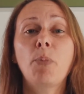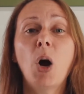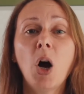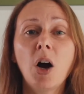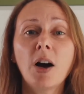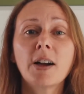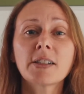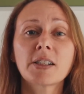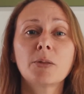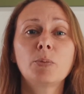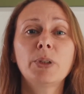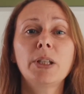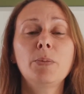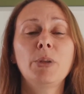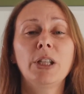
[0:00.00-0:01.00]

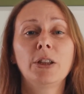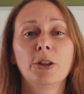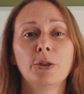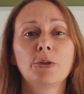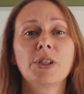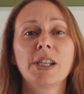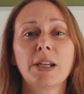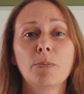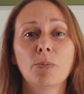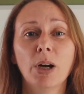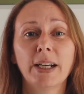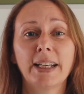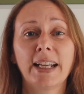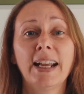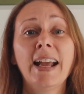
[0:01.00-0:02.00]
possibly be losing
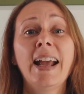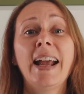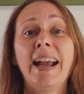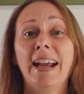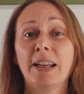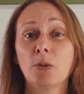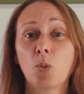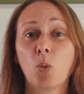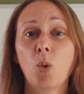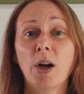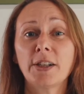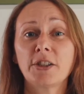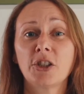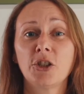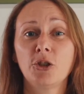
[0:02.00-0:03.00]
money and
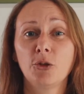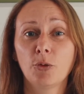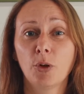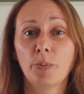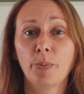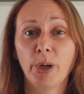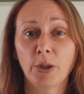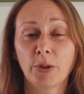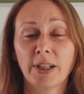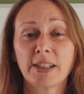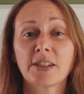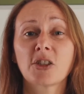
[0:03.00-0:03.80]
what to do about it.